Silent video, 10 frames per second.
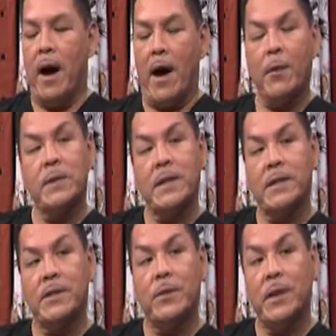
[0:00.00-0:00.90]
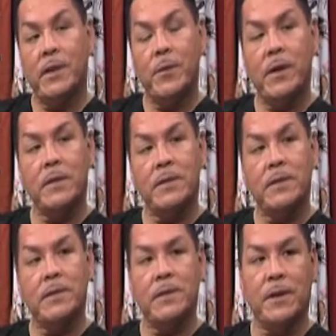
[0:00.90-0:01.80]
I was going to do it
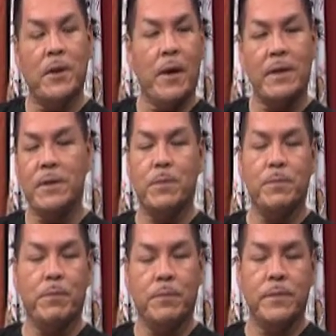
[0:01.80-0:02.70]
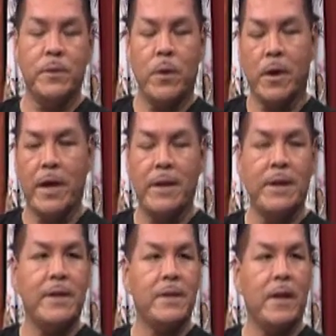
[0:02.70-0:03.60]
anyways, you know, as strong
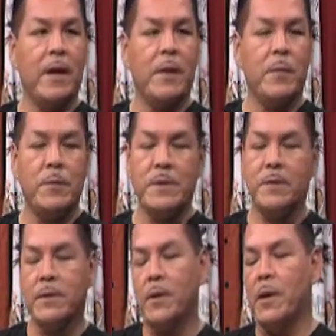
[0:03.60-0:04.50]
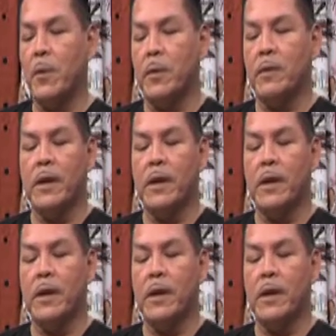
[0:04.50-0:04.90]
headed as I am, and was going to say, okay, well,